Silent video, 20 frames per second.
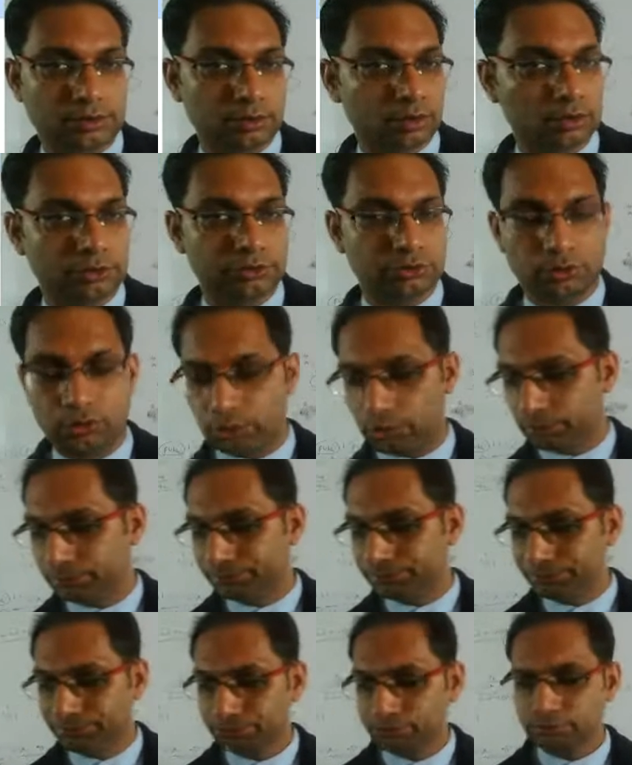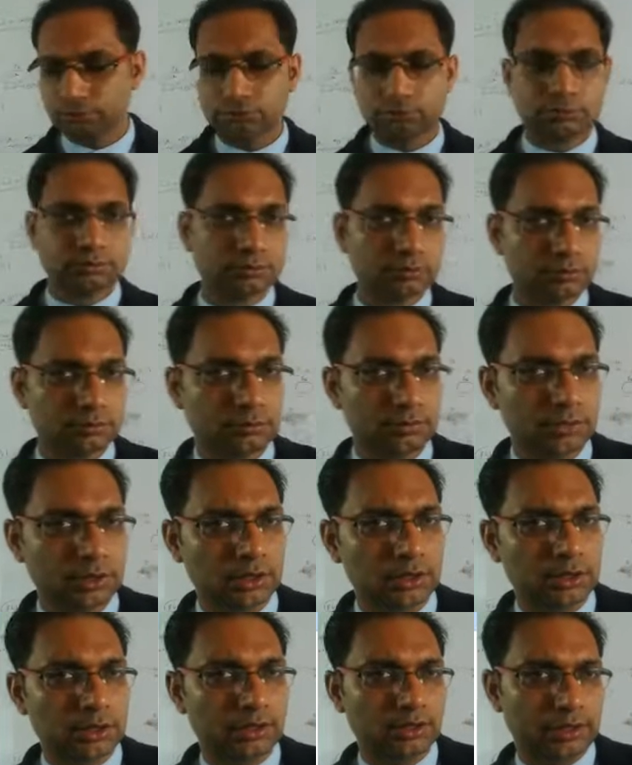is also
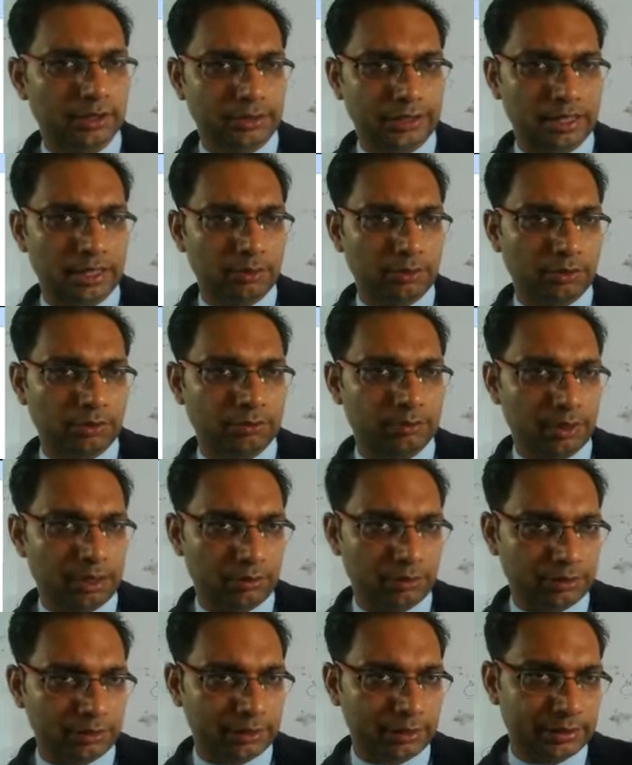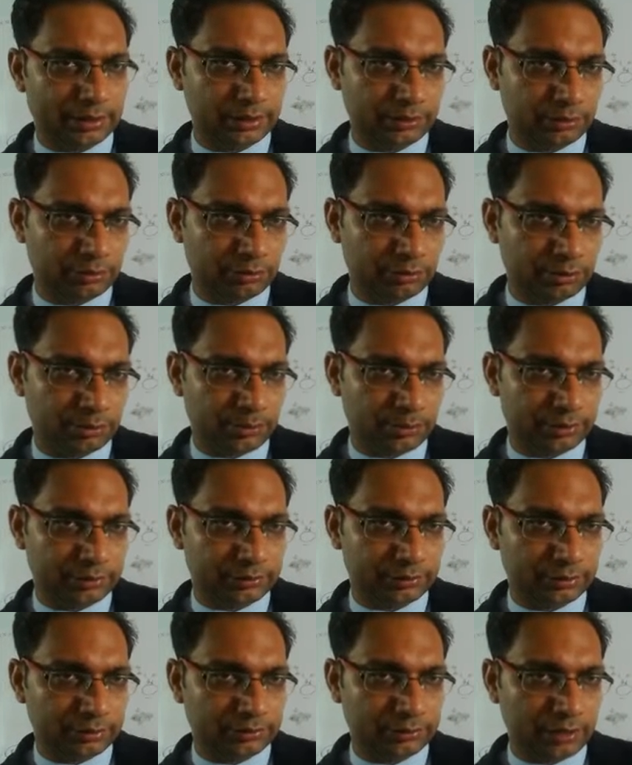a game of power, right? So we were
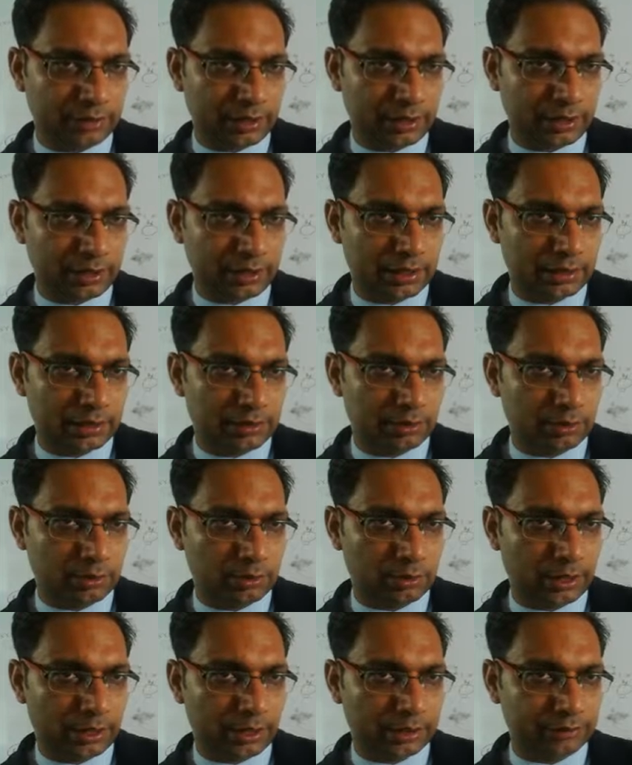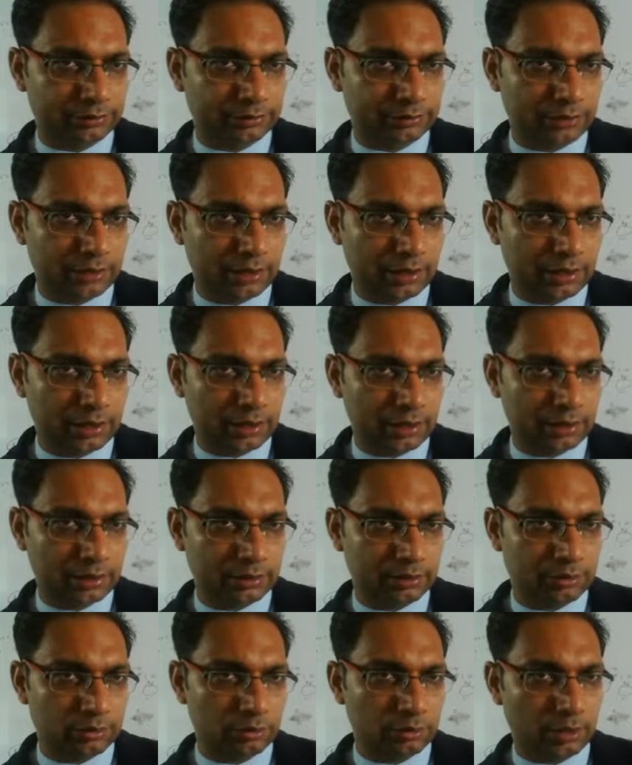discussing a into x, a
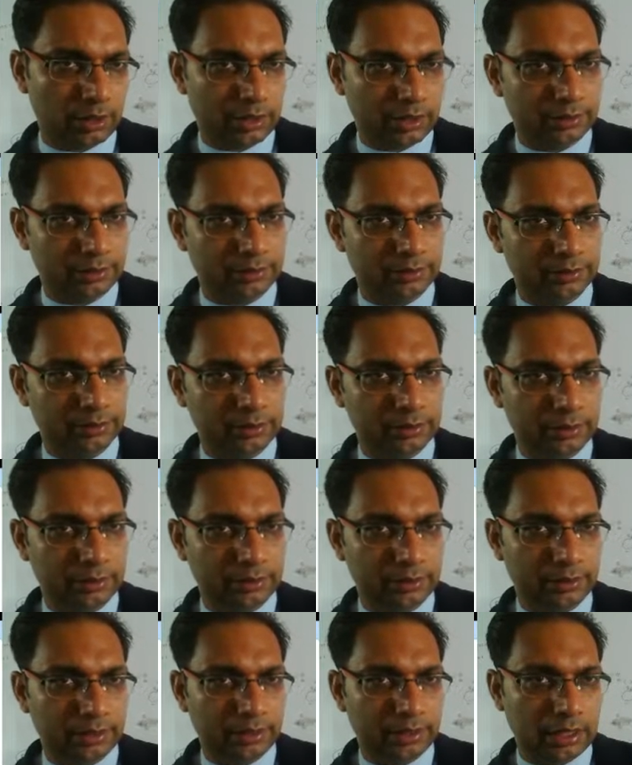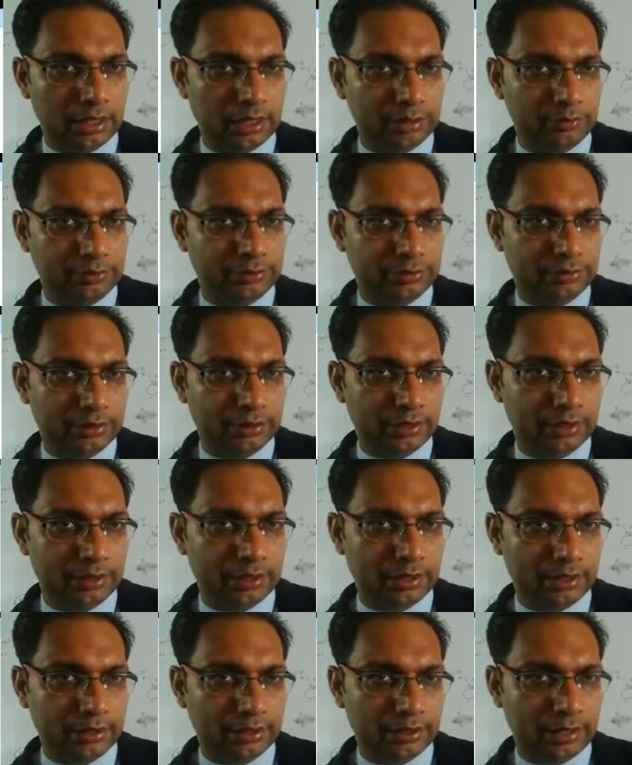into y, and we said
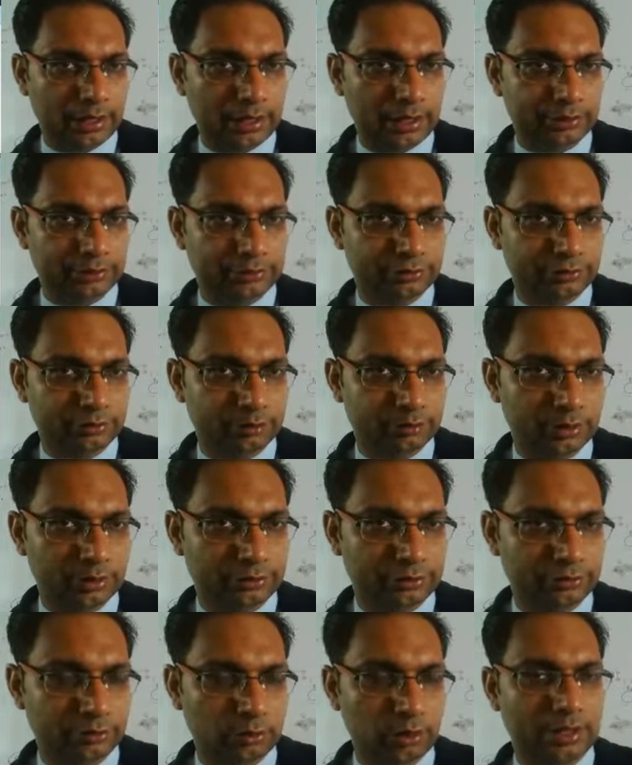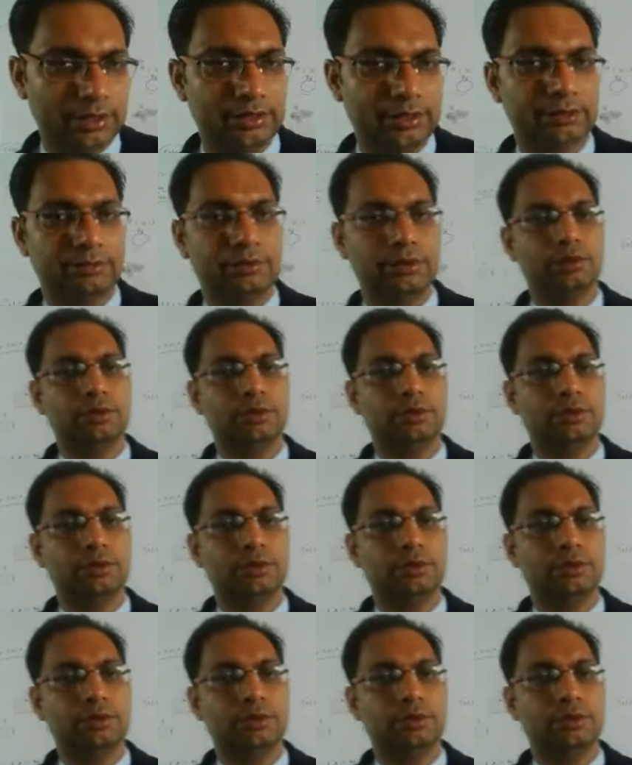that x plus y we